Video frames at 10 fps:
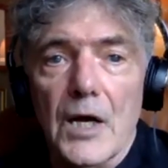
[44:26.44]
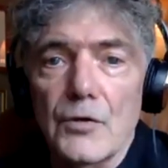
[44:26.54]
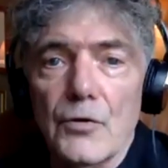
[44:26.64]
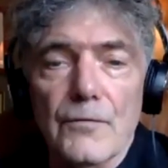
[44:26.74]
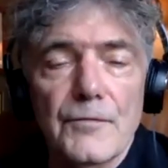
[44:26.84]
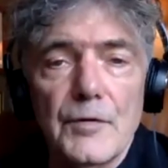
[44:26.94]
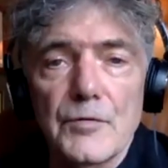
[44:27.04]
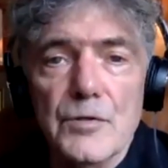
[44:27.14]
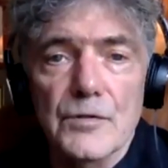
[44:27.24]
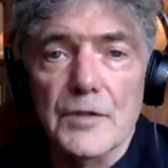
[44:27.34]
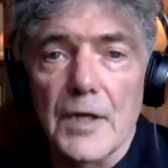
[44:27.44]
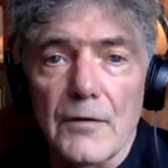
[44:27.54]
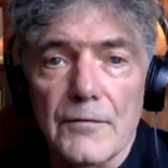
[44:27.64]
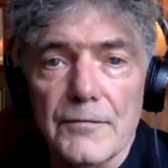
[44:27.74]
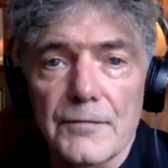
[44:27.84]
your future
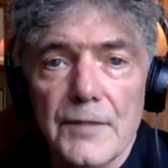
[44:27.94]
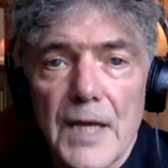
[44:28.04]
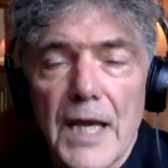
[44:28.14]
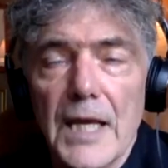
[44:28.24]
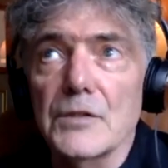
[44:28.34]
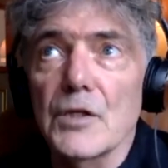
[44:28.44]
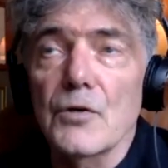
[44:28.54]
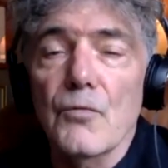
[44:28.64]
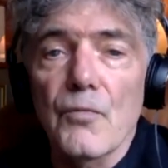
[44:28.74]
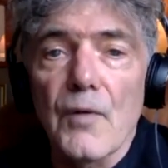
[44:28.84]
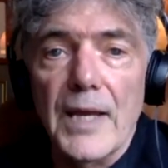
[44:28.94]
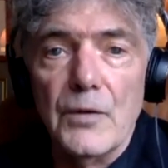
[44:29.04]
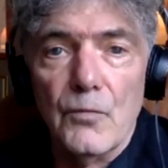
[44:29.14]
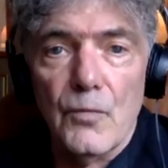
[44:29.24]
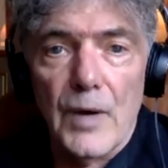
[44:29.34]
self is a
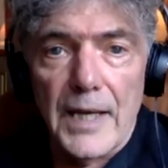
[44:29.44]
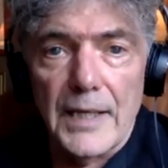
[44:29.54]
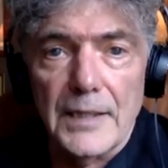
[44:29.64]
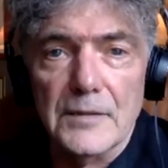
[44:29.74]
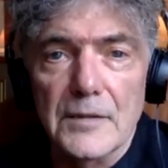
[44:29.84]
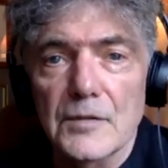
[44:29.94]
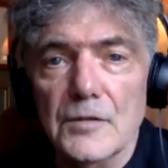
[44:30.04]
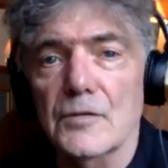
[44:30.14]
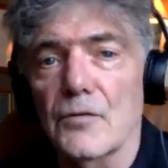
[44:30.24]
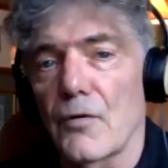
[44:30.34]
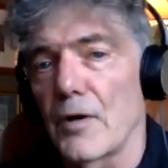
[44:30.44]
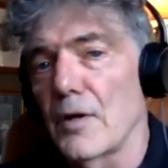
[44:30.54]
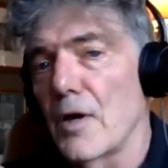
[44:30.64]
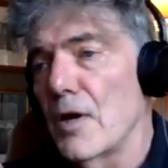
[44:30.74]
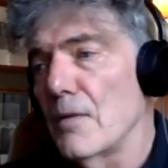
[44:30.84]
great way to
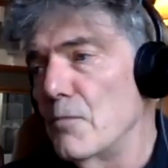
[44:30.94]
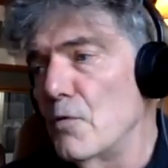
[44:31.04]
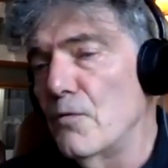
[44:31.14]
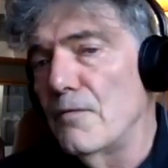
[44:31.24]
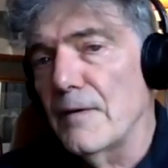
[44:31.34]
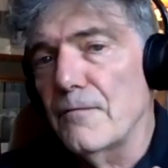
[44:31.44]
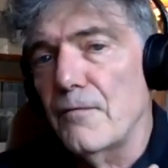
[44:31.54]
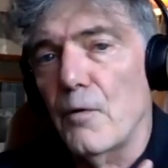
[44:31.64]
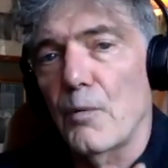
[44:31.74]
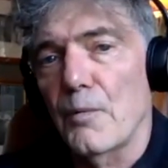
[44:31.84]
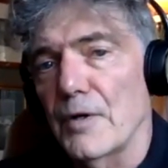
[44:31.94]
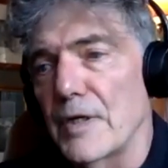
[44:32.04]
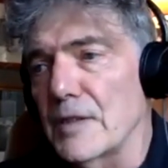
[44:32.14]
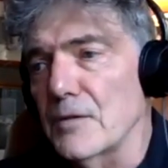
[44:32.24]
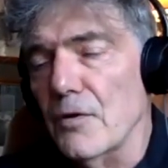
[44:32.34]
start moving forward
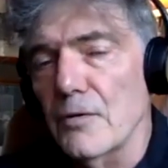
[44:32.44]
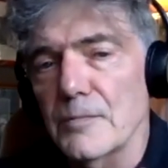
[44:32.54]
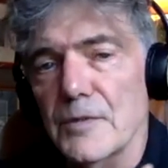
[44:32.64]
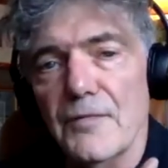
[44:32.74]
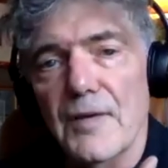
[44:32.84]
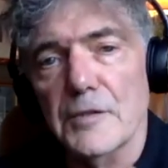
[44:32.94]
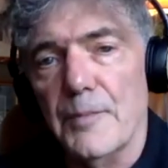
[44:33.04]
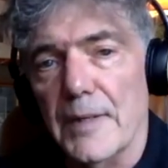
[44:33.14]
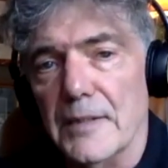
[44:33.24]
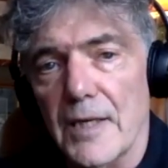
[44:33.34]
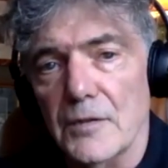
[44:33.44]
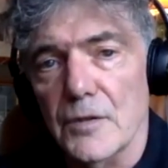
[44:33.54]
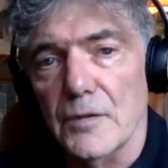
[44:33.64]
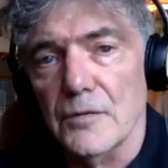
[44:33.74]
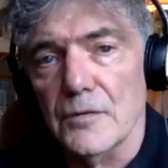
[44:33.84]
in terms of
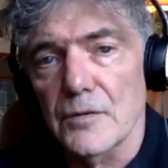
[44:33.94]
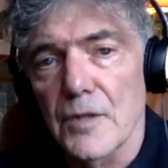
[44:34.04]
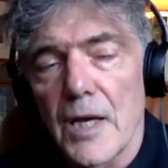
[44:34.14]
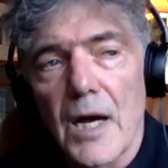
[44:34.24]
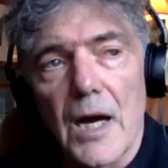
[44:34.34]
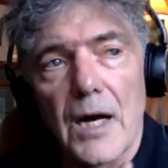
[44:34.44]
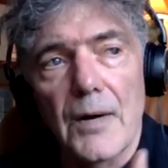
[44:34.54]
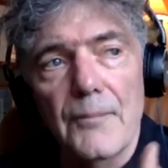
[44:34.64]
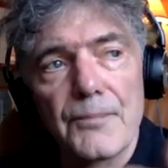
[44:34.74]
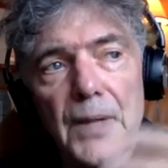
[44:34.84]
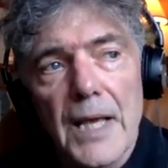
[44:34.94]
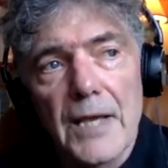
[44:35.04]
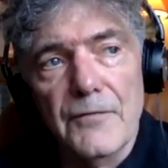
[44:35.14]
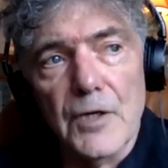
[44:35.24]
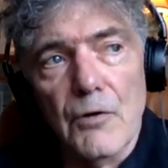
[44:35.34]
expectations.
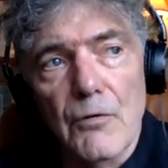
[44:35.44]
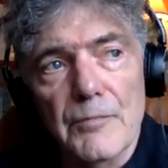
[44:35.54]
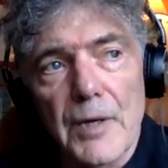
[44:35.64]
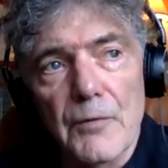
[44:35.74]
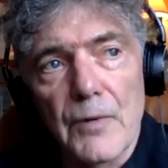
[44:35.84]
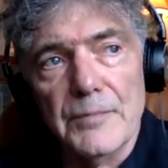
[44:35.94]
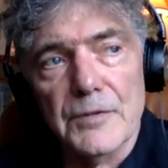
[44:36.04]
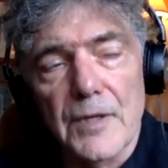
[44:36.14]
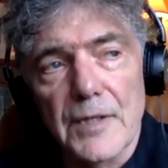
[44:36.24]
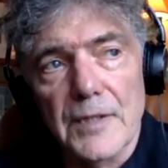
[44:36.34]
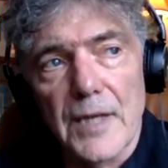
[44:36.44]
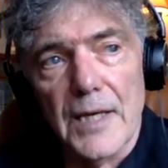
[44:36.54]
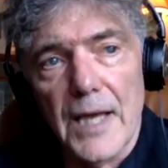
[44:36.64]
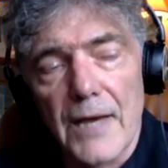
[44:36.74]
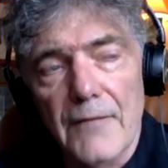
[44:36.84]
If you go on my website, I
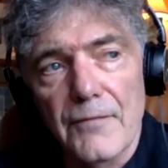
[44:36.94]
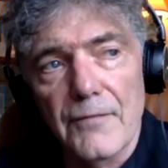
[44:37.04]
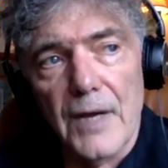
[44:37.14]
have